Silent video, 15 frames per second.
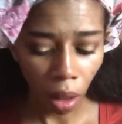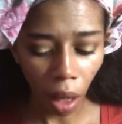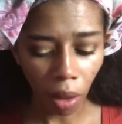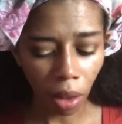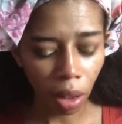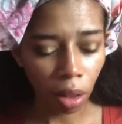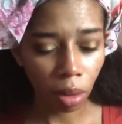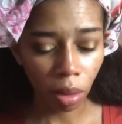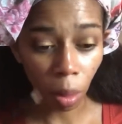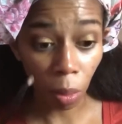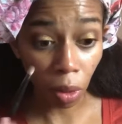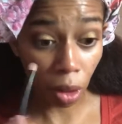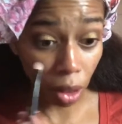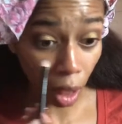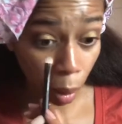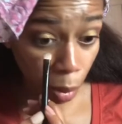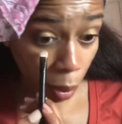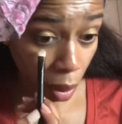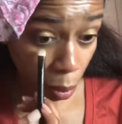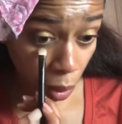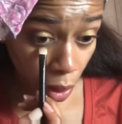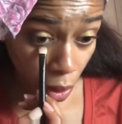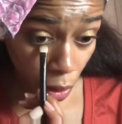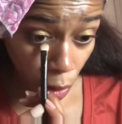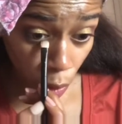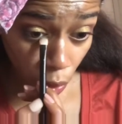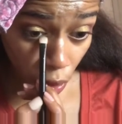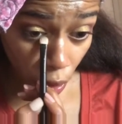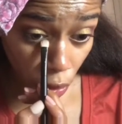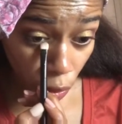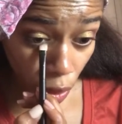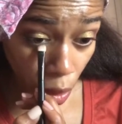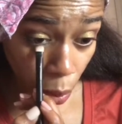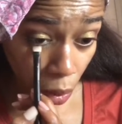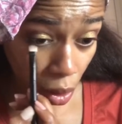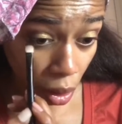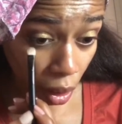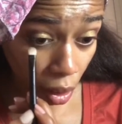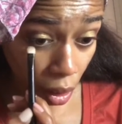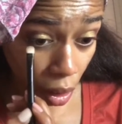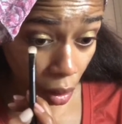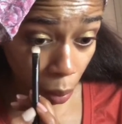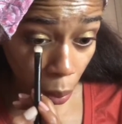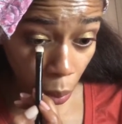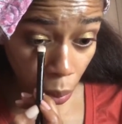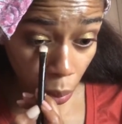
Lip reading: I think some of the times might be a little exaggerated, but I think